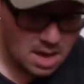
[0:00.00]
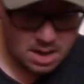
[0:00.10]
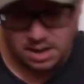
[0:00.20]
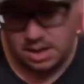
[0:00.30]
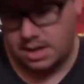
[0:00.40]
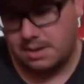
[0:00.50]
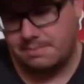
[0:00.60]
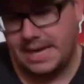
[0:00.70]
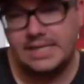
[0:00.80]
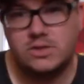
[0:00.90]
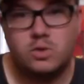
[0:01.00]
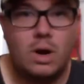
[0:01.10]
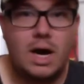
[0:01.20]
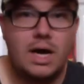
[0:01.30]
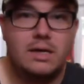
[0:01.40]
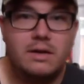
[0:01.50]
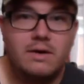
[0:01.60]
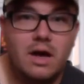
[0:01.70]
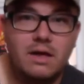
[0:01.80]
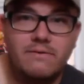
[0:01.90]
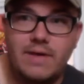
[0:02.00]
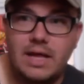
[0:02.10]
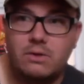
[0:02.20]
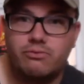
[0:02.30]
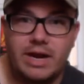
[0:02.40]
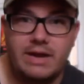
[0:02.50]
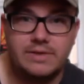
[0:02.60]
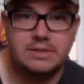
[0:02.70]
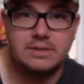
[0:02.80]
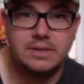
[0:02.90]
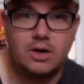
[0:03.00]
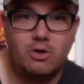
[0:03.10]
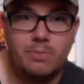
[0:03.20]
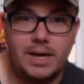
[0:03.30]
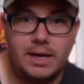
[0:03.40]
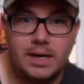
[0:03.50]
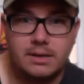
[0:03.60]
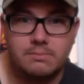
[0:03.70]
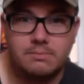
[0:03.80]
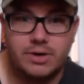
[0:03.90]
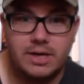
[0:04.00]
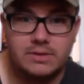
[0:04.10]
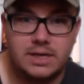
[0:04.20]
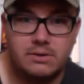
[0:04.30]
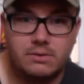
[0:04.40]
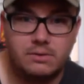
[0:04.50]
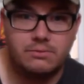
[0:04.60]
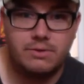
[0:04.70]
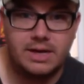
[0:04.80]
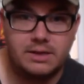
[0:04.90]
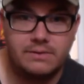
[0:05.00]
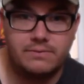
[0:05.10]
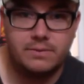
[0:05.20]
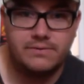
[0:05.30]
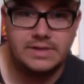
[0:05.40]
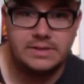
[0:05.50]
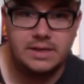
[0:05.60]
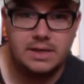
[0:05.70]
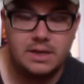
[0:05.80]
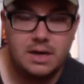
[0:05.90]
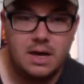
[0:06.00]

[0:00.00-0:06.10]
Antoine Valravens, I hope I pronounced that correctly, from the VC,